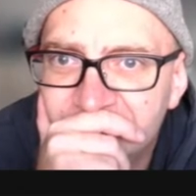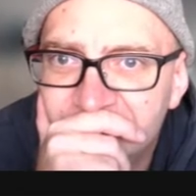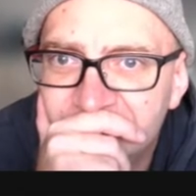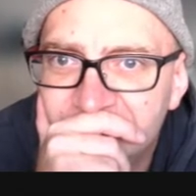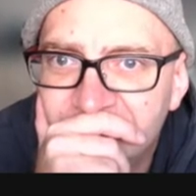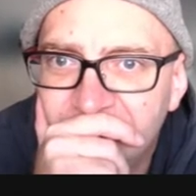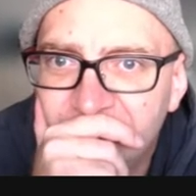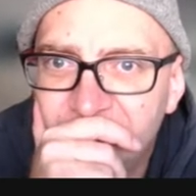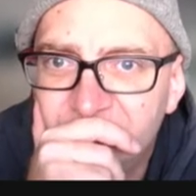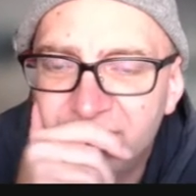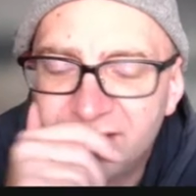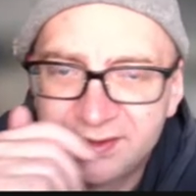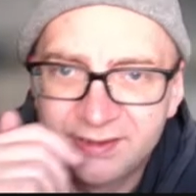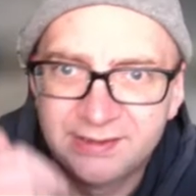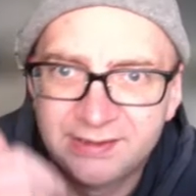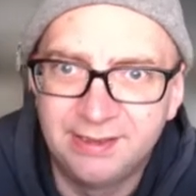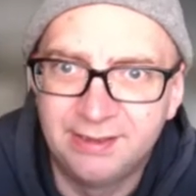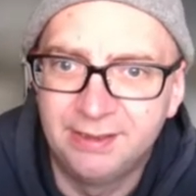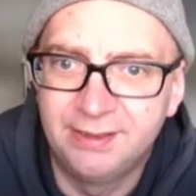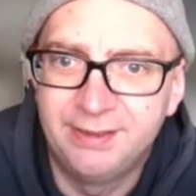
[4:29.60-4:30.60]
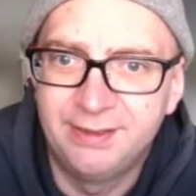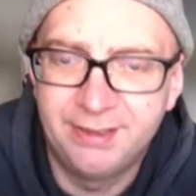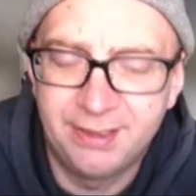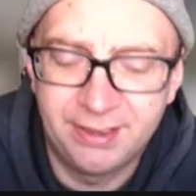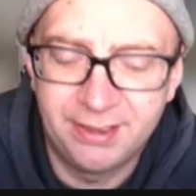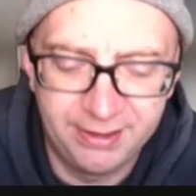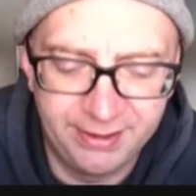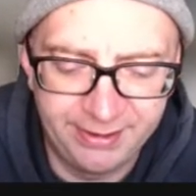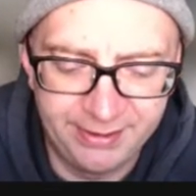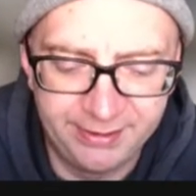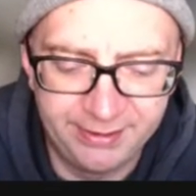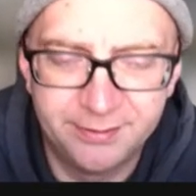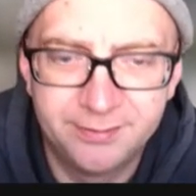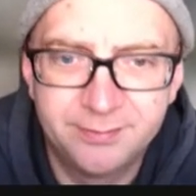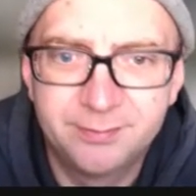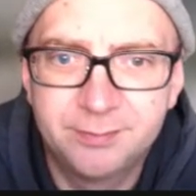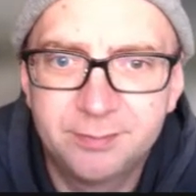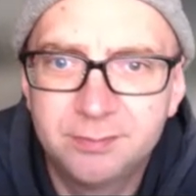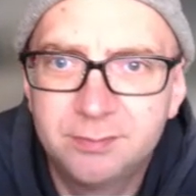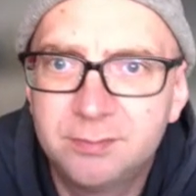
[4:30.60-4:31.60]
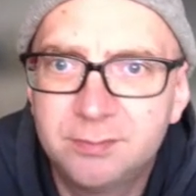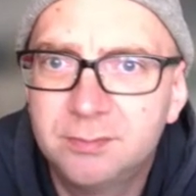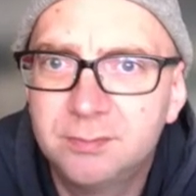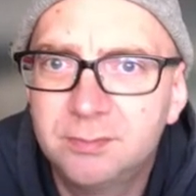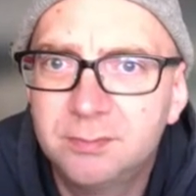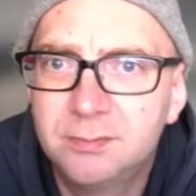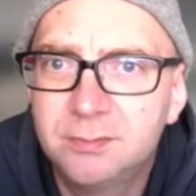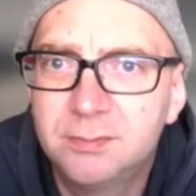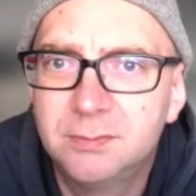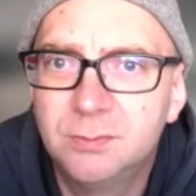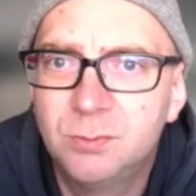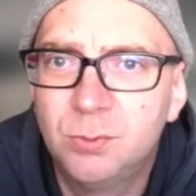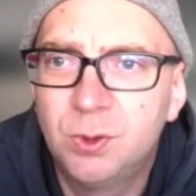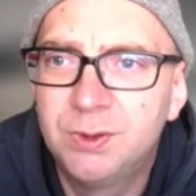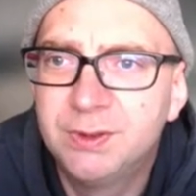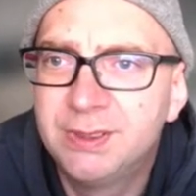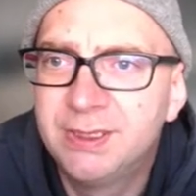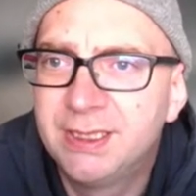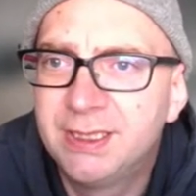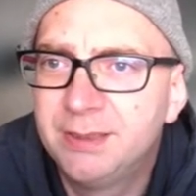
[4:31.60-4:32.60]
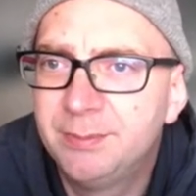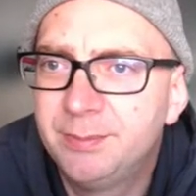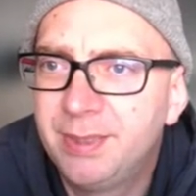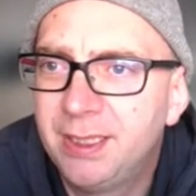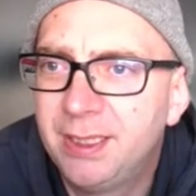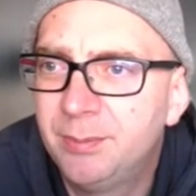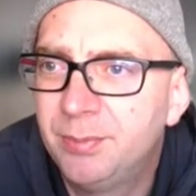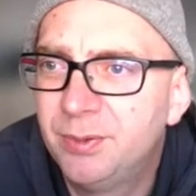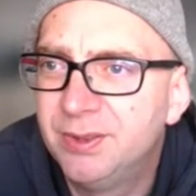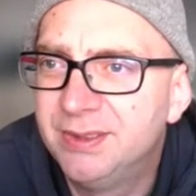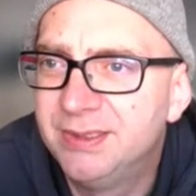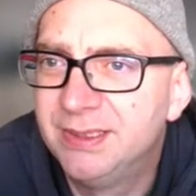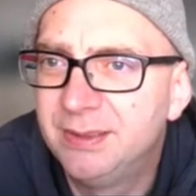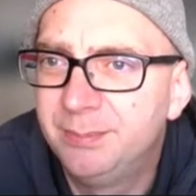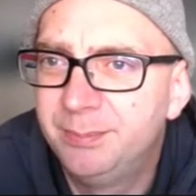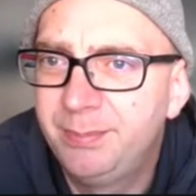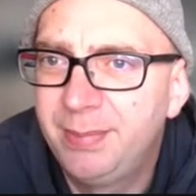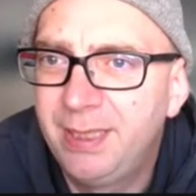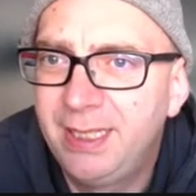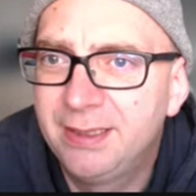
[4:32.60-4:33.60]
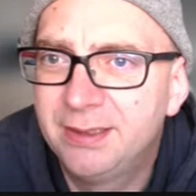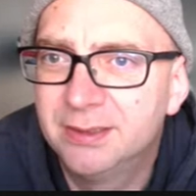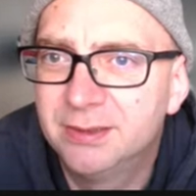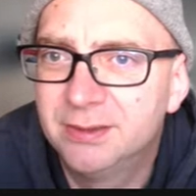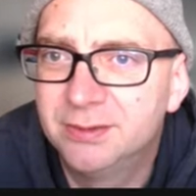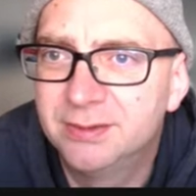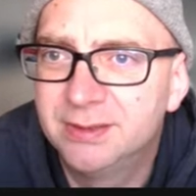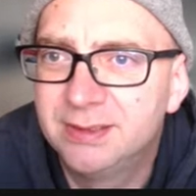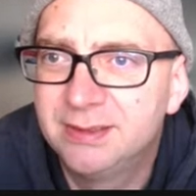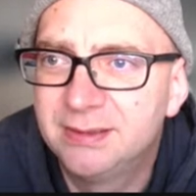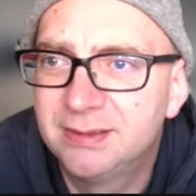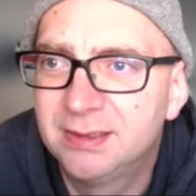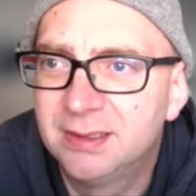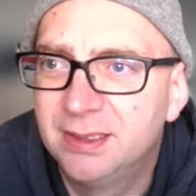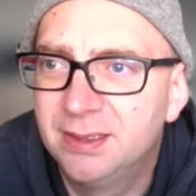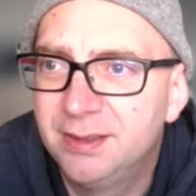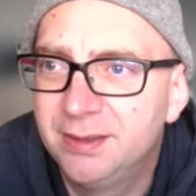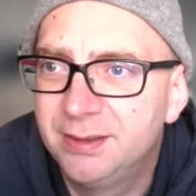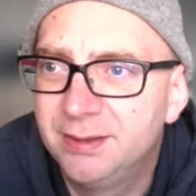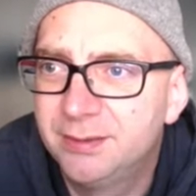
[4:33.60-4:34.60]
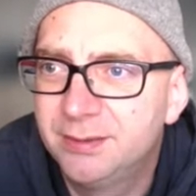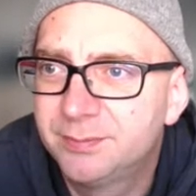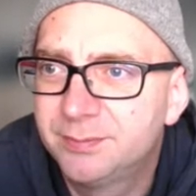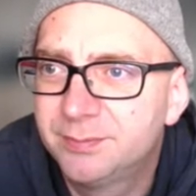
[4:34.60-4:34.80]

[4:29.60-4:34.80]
Okay, what is this then? A 9. 1 9 pair pointing back along this line.